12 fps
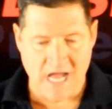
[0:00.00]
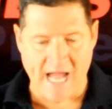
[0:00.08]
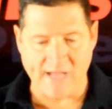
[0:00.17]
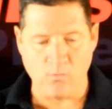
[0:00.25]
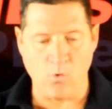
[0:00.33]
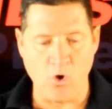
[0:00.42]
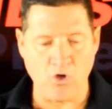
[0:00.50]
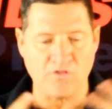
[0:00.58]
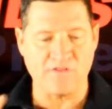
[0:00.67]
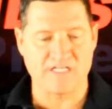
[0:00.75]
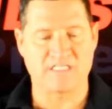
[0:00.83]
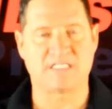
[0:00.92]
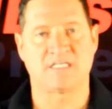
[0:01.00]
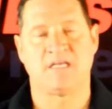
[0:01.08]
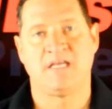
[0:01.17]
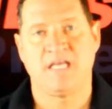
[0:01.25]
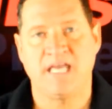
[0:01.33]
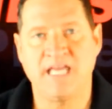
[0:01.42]
I work
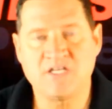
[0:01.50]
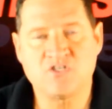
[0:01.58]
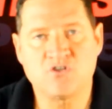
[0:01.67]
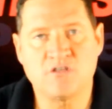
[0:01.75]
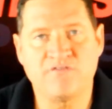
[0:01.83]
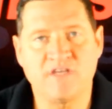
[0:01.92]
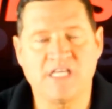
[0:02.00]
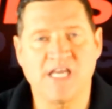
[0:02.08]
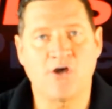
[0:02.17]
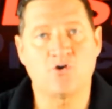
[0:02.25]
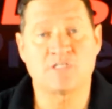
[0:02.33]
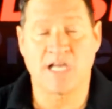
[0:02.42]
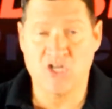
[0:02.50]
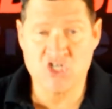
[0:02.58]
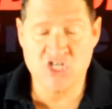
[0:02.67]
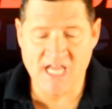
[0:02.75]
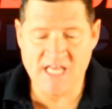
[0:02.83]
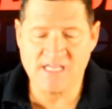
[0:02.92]
this into the videos, I
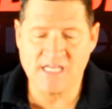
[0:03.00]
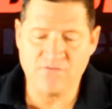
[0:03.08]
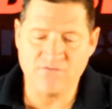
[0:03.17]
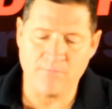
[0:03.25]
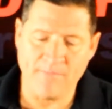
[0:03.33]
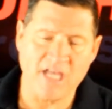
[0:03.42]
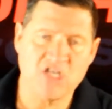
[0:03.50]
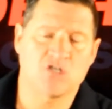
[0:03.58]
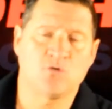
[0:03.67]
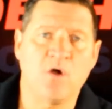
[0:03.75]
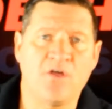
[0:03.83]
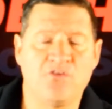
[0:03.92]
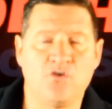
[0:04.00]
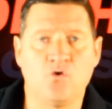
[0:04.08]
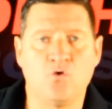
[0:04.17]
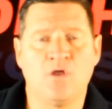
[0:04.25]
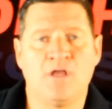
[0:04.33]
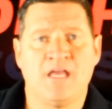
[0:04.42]
share the information with
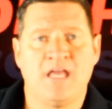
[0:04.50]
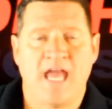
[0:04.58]
you,